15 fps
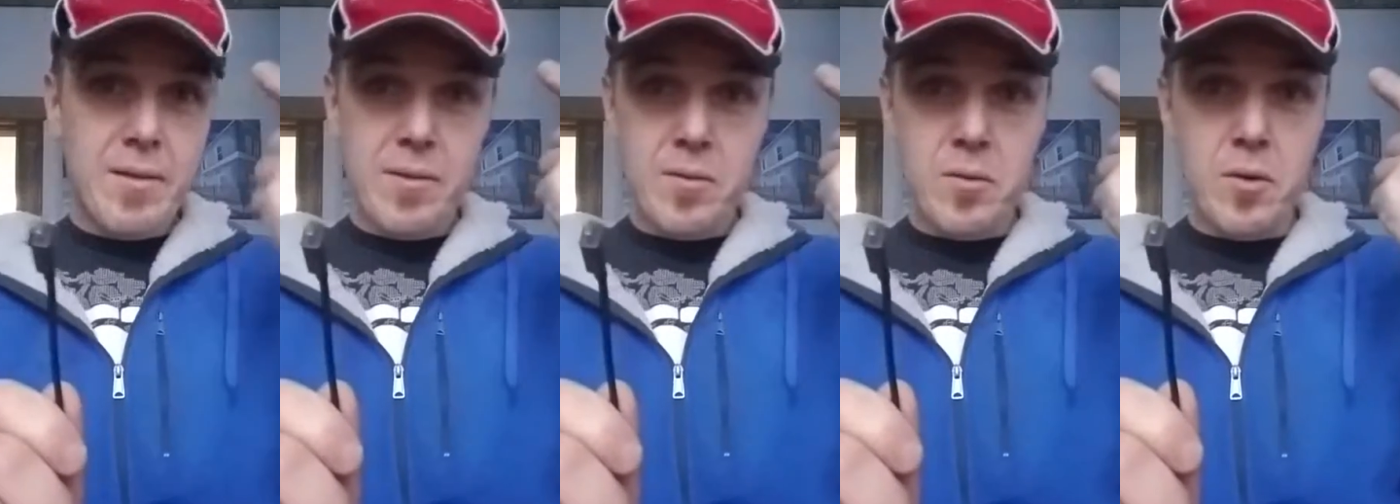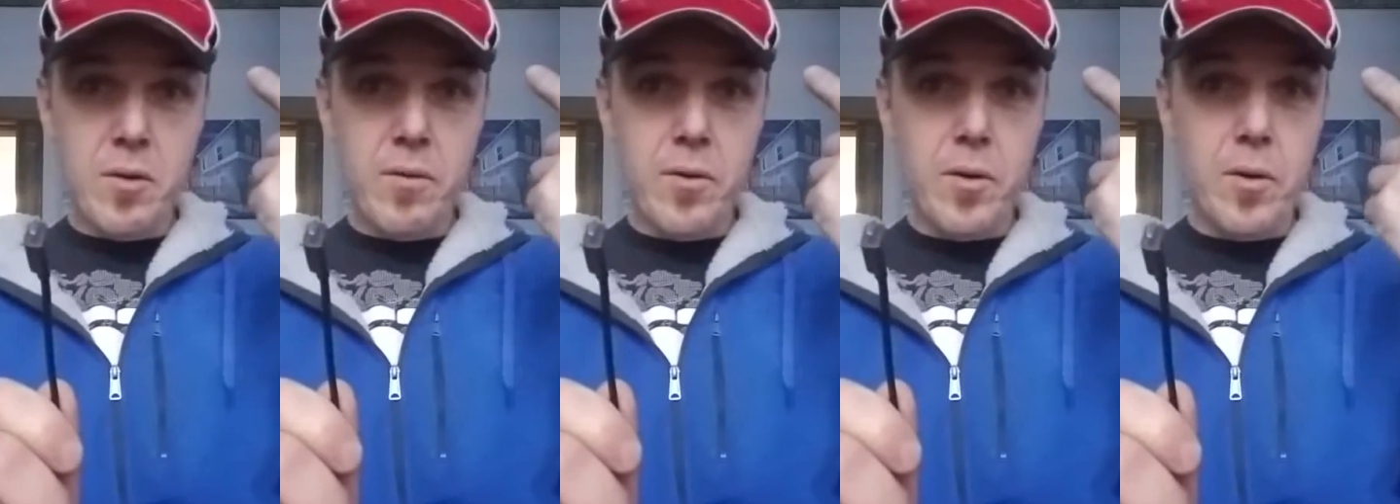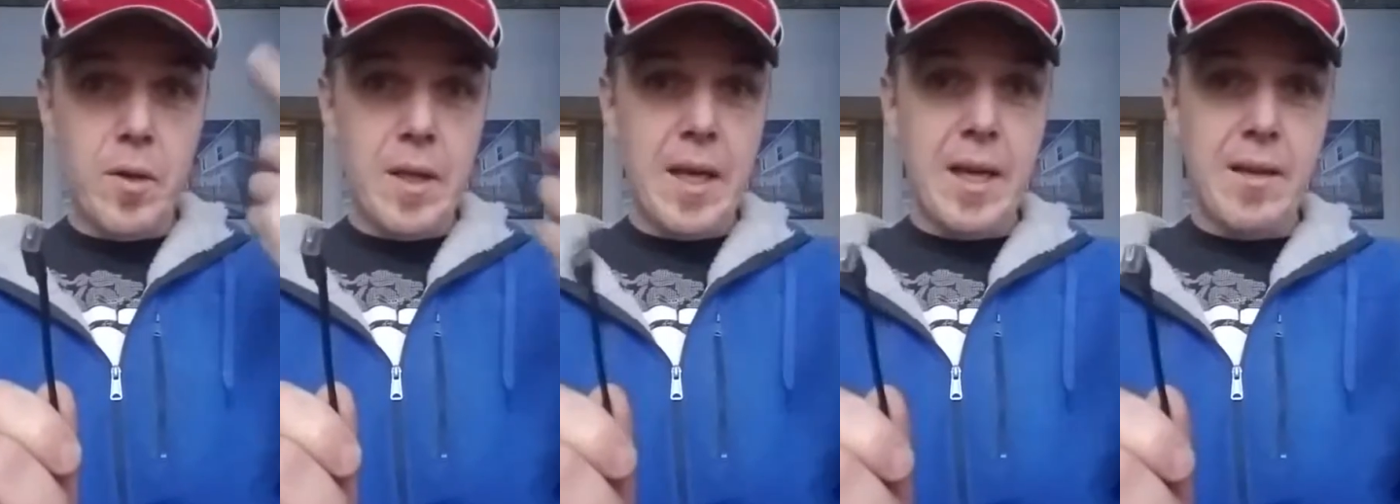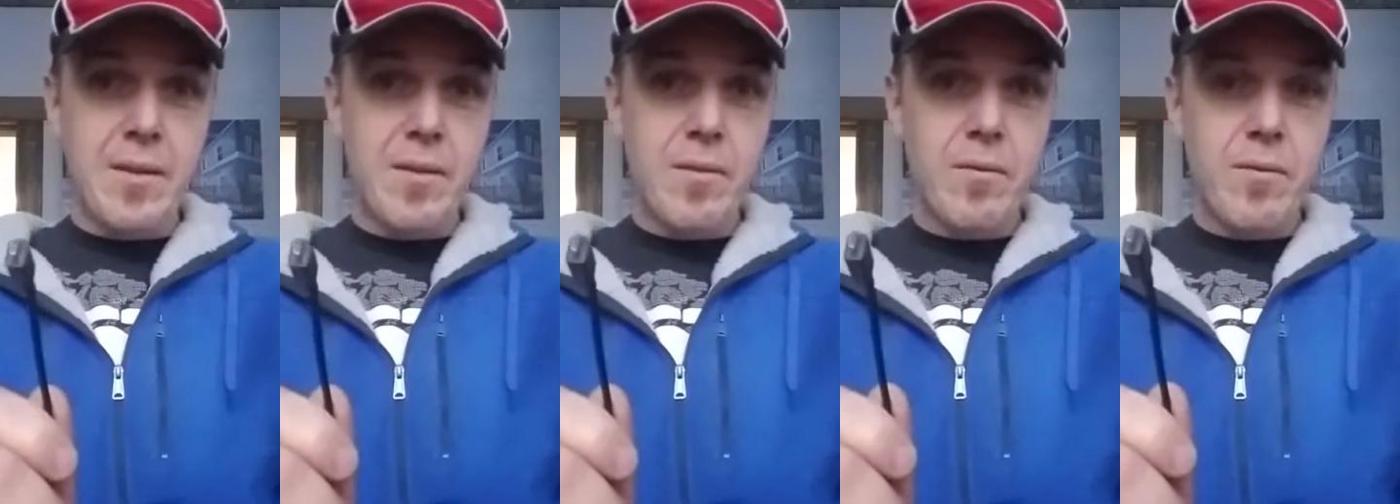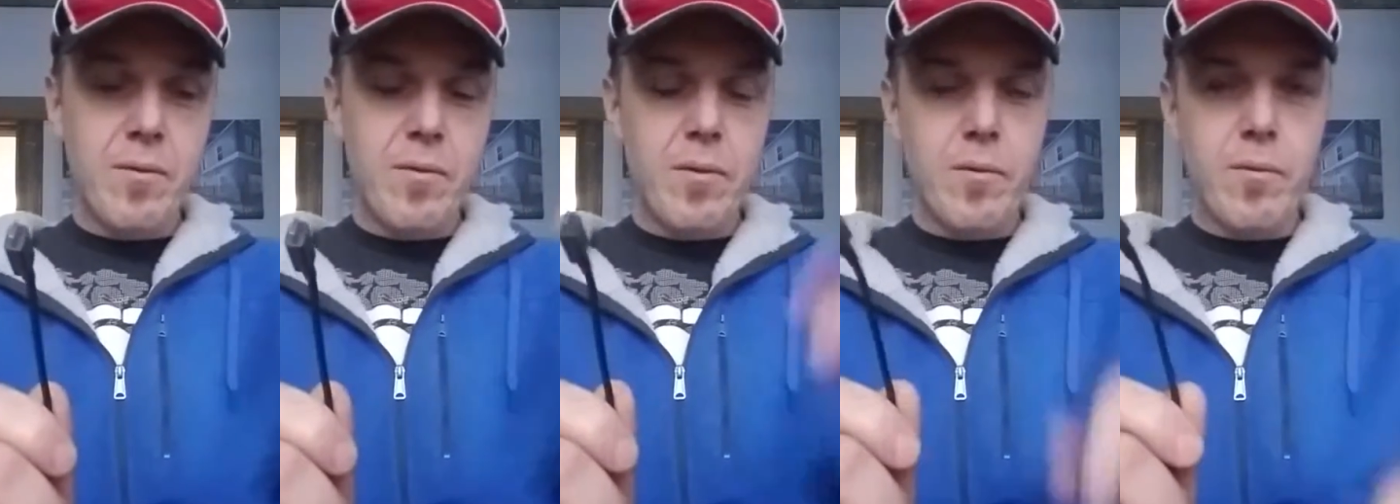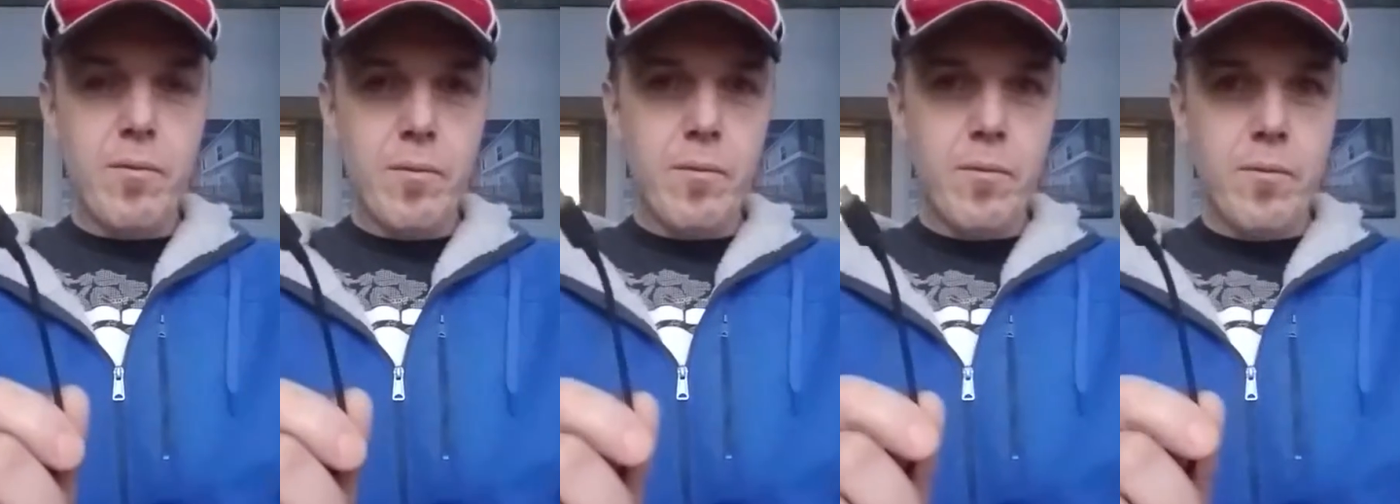sorry for the old hat,
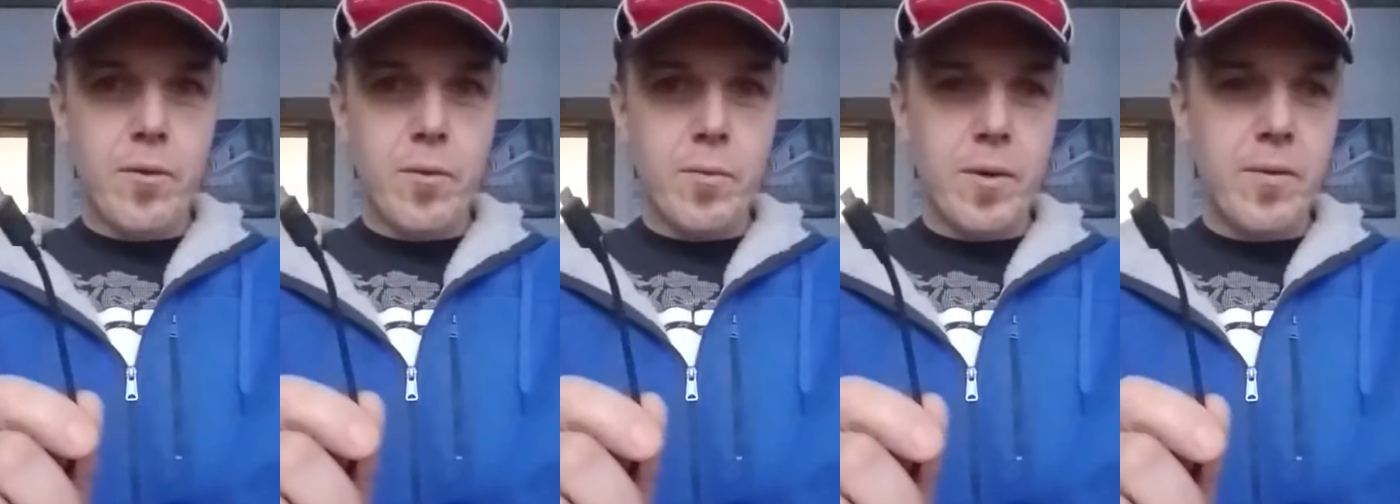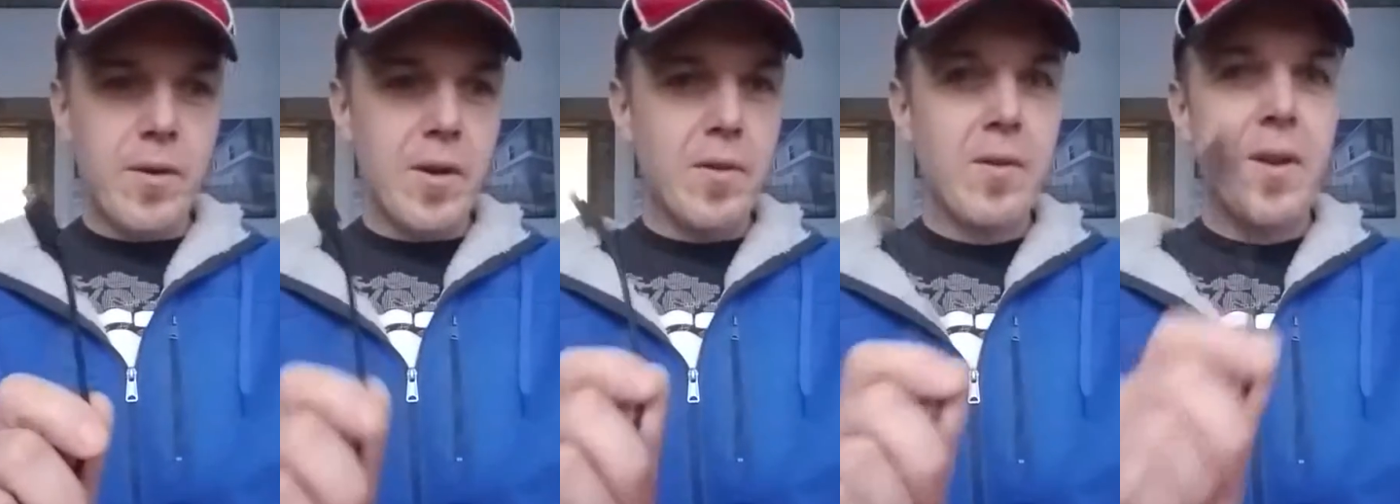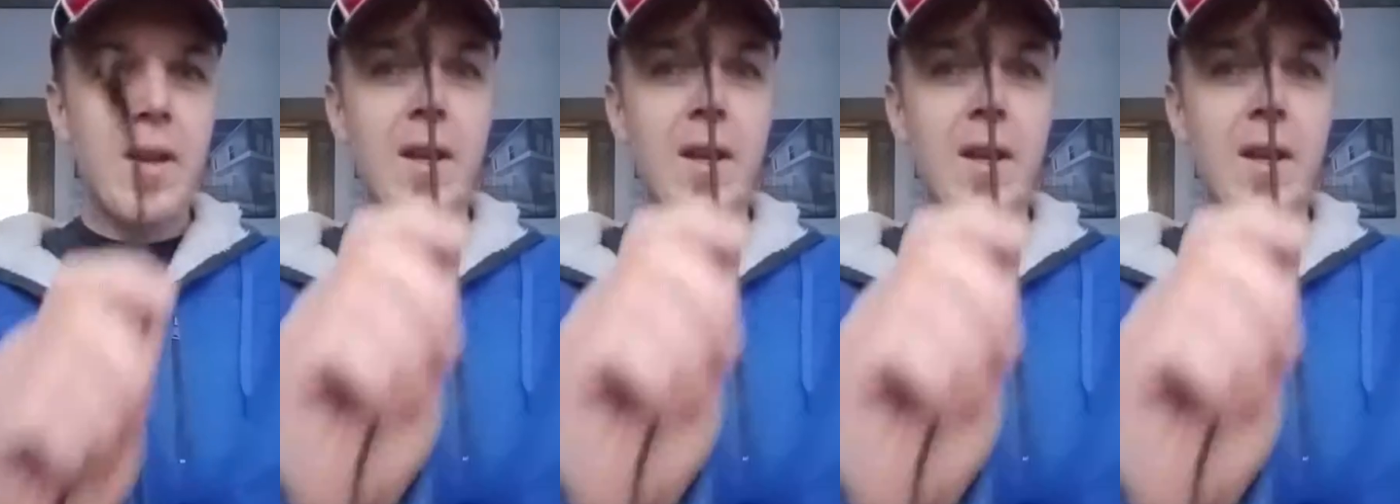first one I found.